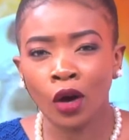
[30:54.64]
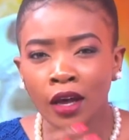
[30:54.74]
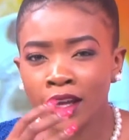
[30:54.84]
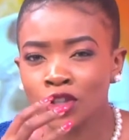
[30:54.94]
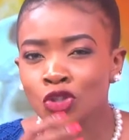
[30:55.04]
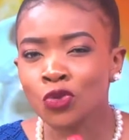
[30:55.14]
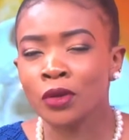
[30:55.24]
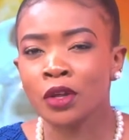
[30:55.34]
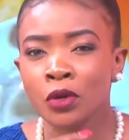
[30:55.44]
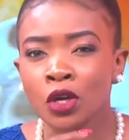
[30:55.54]

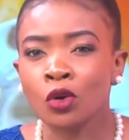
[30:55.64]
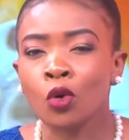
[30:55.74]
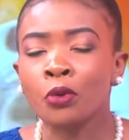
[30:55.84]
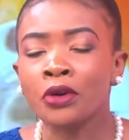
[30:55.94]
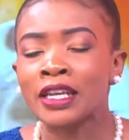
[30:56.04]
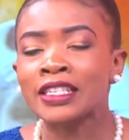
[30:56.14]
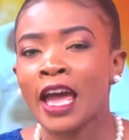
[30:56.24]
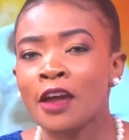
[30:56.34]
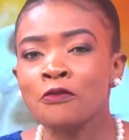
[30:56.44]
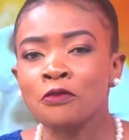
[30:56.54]
ensure that we incorporate
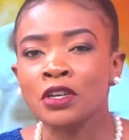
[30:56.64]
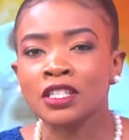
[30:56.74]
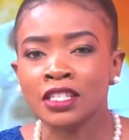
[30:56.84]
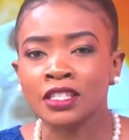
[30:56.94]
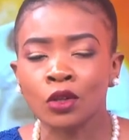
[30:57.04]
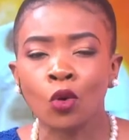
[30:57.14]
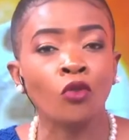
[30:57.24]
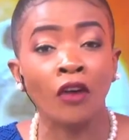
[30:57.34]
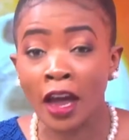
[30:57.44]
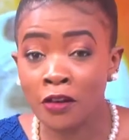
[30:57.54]
every detail
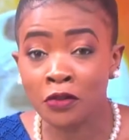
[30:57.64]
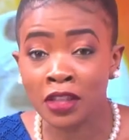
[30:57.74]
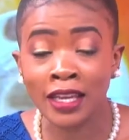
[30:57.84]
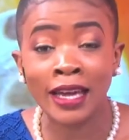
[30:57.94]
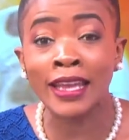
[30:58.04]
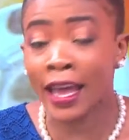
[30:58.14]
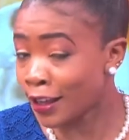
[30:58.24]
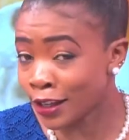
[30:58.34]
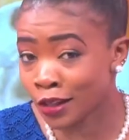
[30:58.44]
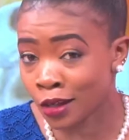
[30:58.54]
of everything and
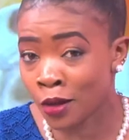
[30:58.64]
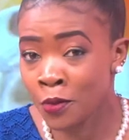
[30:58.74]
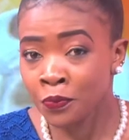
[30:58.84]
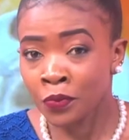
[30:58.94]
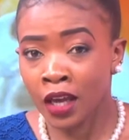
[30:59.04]
anything